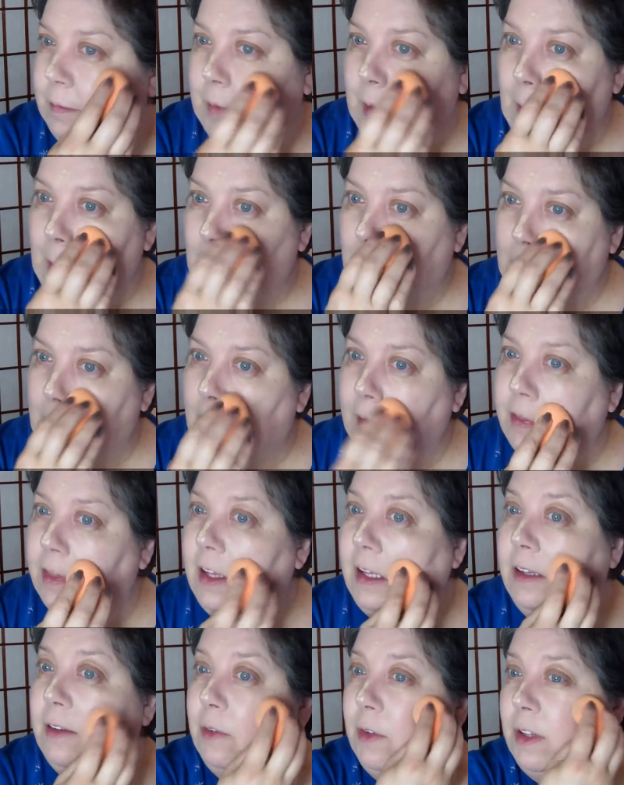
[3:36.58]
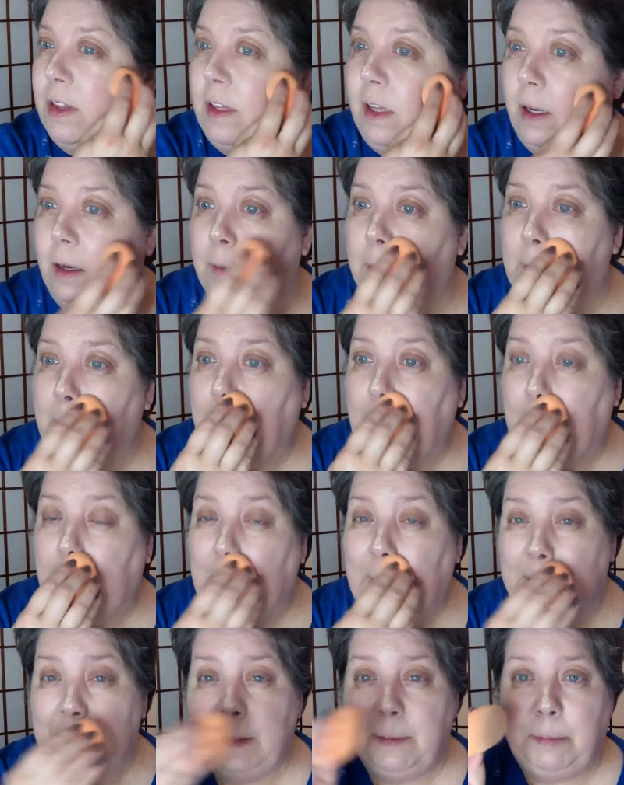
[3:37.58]
and I think with a
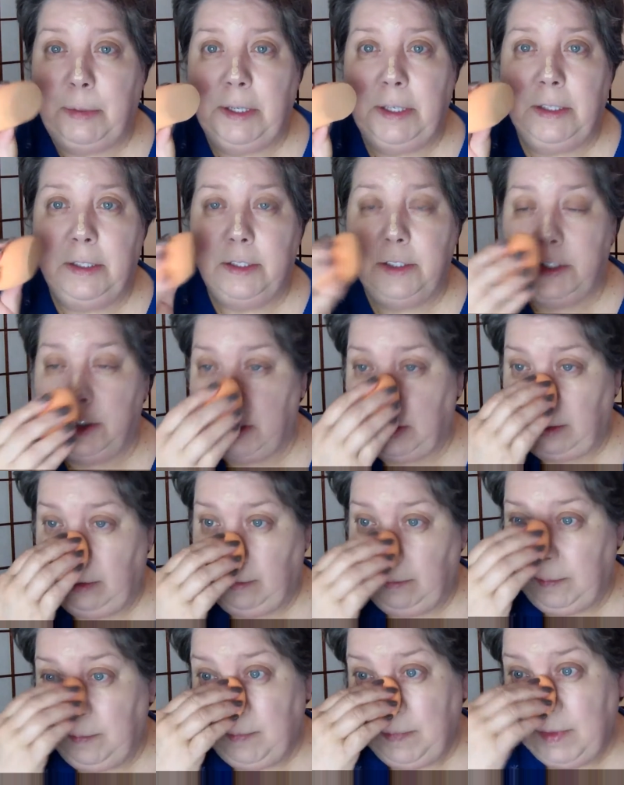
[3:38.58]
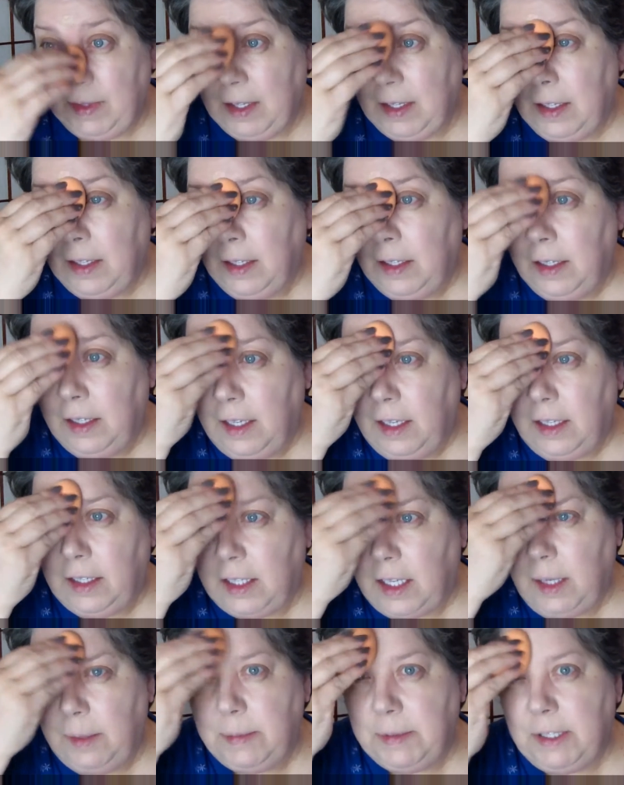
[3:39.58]
sponge it
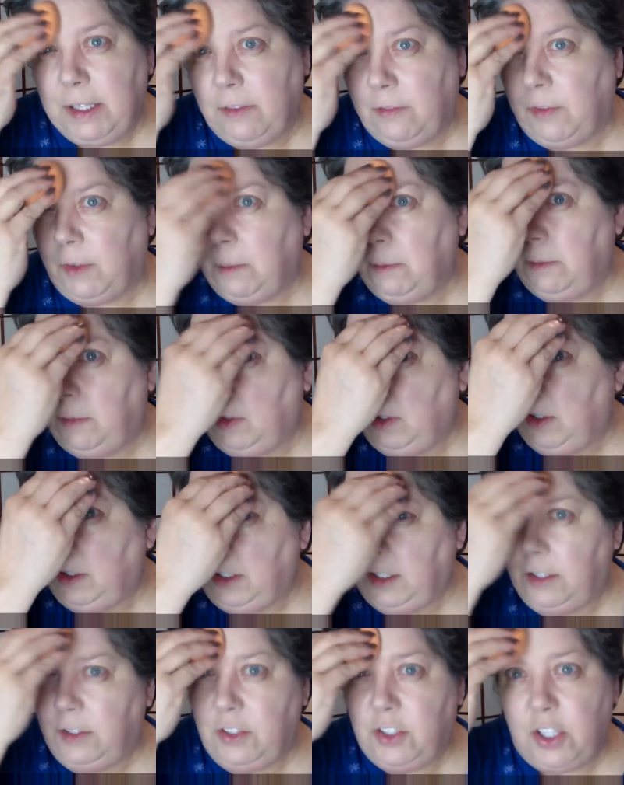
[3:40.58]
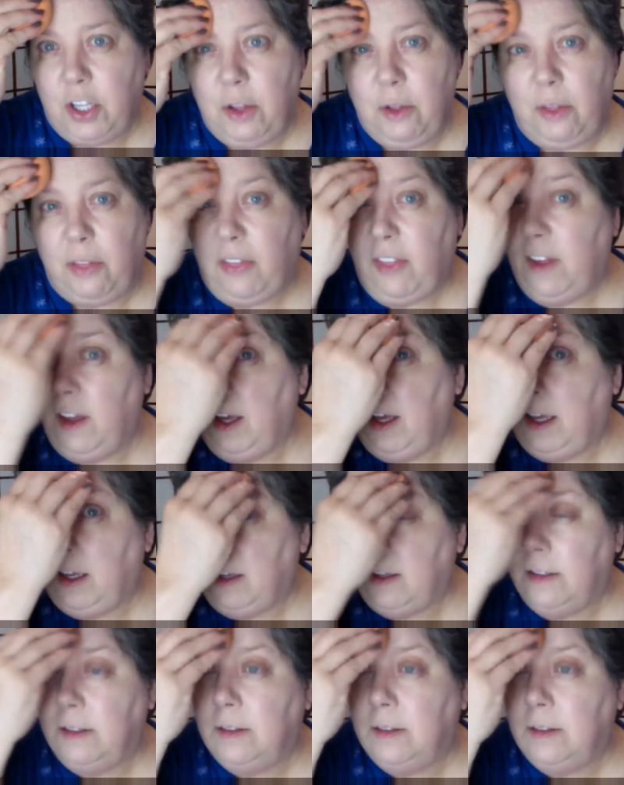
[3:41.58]
keeps it from looking too thick,